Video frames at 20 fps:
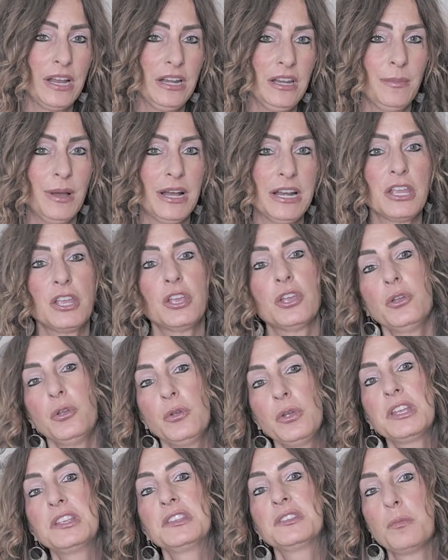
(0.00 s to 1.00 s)
anybody who
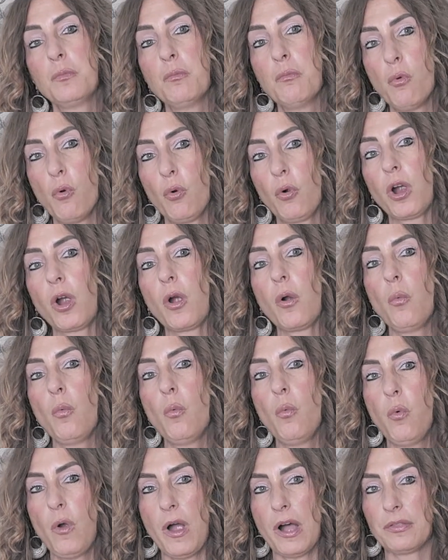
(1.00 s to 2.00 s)
is more
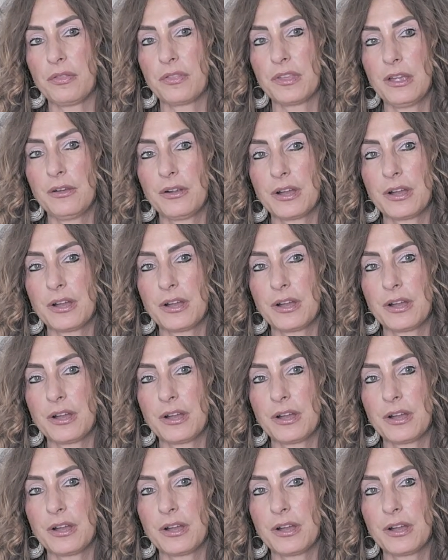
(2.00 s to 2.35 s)
wealthy.